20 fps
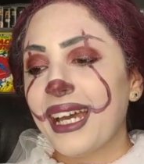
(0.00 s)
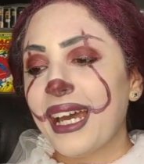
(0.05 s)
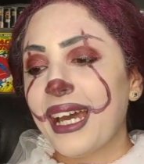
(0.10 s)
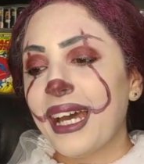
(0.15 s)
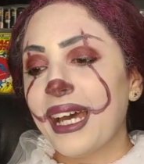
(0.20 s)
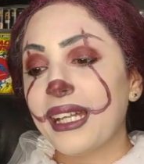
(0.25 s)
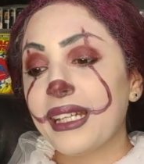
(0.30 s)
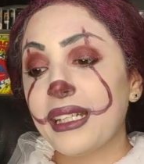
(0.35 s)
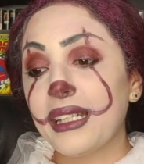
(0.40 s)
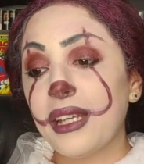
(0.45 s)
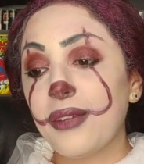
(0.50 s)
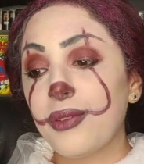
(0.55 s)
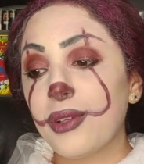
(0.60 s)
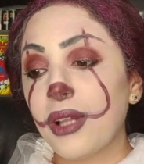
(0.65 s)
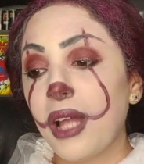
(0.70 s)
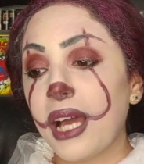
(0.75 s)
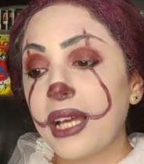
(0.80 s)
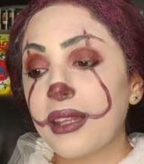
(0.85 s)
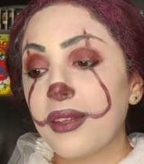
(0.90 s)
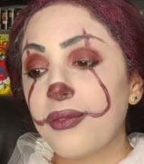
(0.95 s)
And if
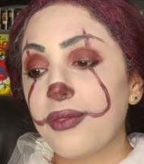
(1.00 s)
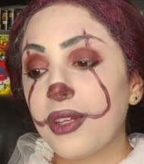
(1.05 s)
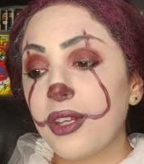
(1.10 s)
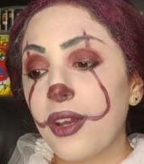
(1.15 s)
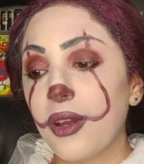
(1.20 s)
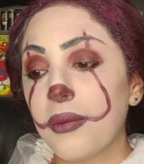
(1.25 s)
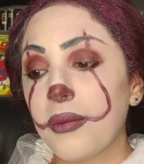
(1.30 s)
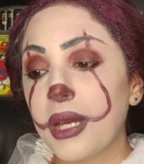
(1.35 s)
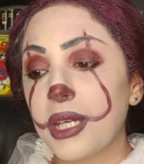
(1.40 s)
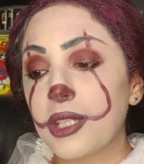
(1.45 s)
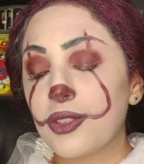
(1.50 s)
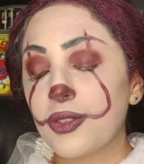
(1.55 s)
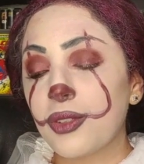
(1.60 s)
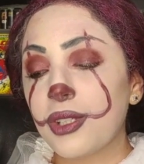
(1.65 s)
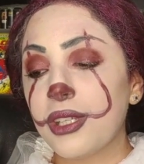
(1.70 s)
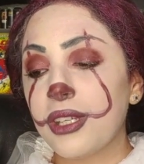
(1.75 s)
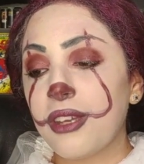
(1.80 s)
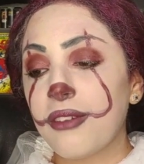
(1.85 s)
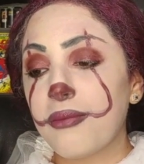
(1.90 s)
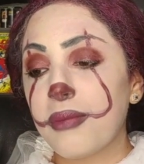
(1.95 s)
you like the video, make
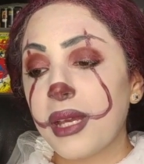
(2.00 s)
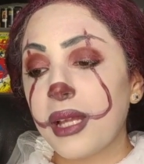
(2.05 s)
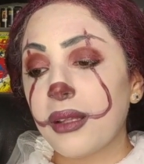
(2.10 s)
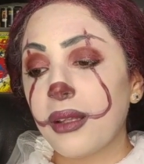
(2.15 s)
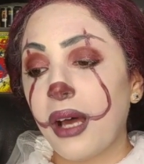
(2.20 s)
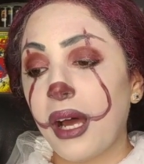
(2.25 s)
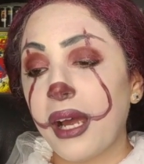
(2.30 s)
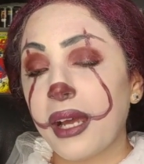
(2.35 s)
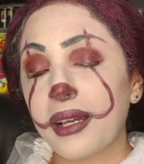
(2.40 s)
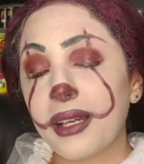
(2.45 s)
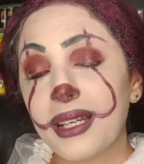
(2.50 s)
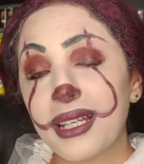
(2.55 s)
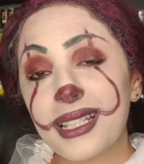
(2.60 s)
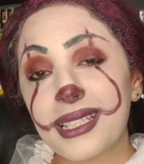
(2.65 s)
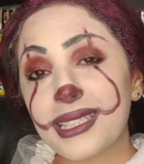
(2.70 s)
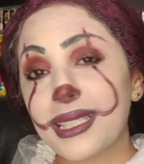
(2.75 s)
sure you give me a like.